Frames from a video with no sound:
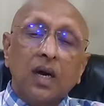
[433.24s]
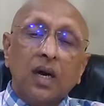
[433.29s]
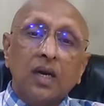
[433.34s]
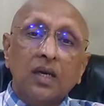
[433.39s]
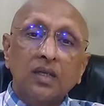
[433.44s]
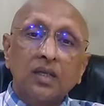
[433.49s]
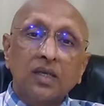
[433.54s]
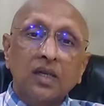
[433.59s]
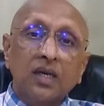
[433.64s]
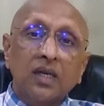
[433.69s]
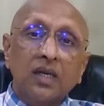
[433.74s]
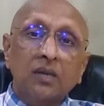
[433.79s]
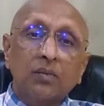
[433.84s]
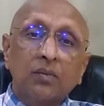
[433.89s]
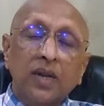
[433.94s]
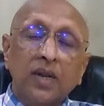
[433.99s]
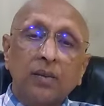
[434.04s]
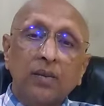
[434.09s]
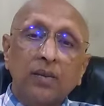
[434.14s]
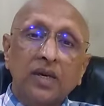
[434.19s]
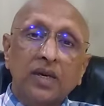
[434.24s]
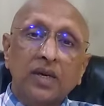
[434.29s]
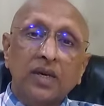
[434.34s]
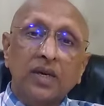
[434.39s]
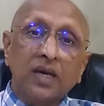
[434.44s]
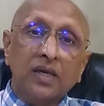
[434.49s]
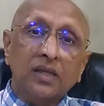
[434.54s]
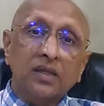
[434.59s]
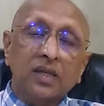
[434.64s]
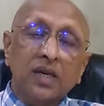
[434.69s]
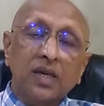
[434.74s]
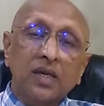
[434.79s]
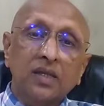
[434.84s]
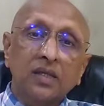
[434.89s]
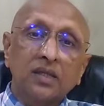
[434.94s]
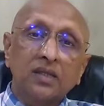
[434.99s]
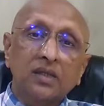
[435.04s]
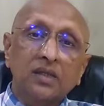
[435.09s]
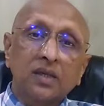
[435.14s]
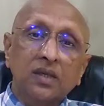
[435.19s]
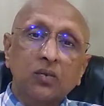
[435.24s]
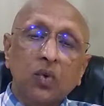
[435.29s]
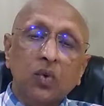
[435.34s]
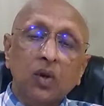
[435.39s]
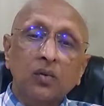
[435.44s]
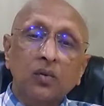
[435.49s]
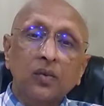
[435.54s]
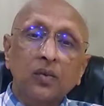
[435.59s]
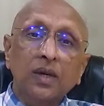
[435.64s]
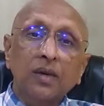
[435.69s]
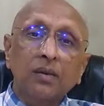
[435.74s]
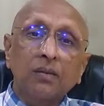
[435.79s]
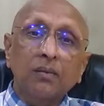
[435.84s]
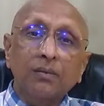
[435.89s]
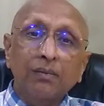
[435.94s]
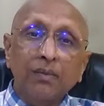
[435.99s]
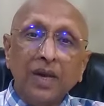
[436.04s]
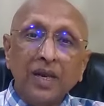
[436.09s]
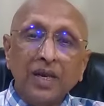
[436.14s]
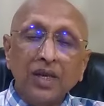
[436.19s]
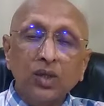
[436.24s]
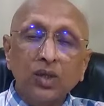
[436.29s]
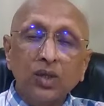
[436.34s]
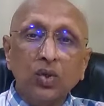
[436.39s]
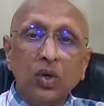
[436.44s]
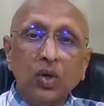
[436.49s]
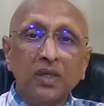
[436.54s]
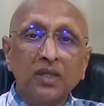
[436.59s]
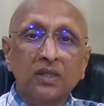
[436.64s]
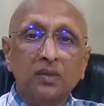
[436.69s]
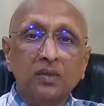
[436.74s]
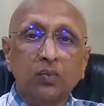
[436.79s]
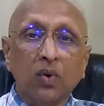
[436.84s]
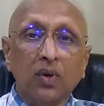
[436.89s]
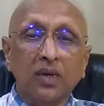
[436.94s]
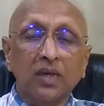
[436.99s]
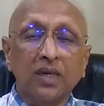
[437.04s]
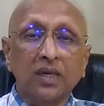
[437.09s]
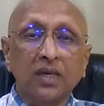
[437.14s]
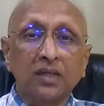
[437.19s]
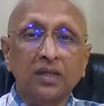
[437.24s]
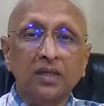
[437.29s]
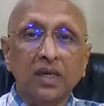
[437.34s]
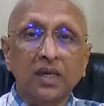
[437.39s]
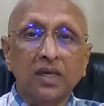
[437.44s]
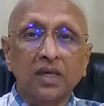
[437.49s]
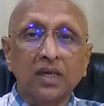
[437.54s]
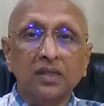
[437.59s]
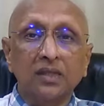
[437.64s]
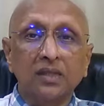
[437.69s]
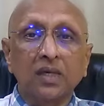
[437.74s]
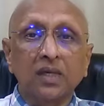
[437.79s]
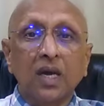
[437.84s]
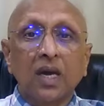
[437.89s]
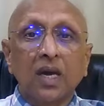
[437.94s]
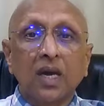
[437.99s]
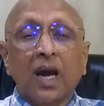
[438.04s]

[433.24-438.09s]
it is an inflammatory arthritis involving many joints, polyarthritis,